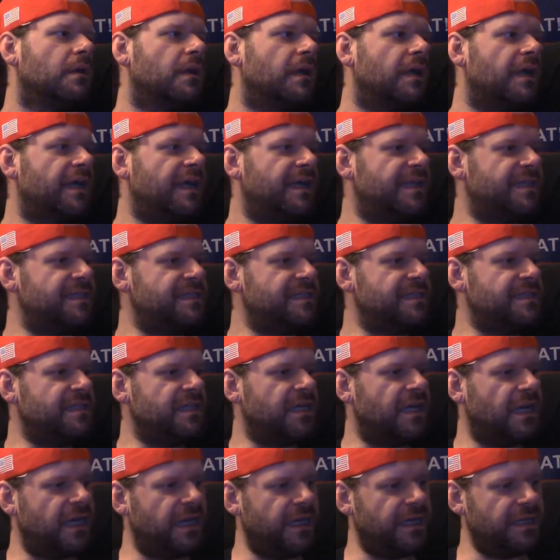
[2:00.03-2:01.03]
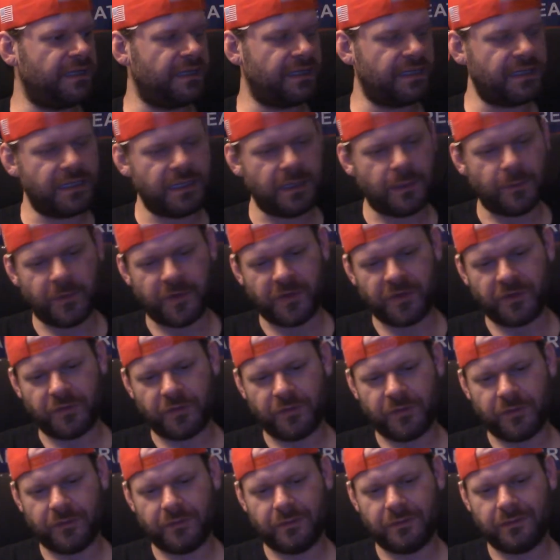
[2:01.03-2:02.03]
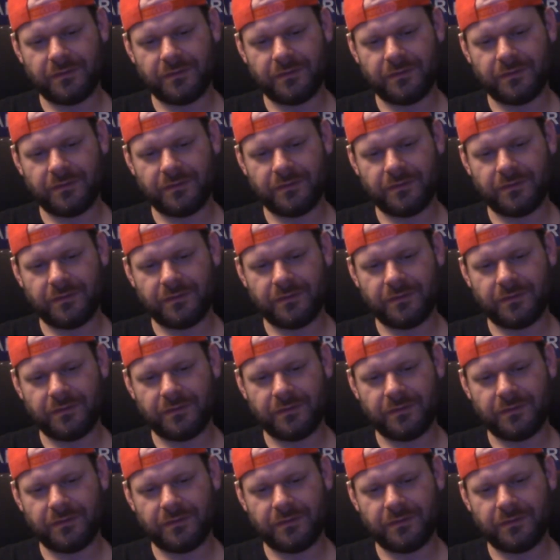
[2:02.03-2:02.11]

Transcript: I got this guy in the comments,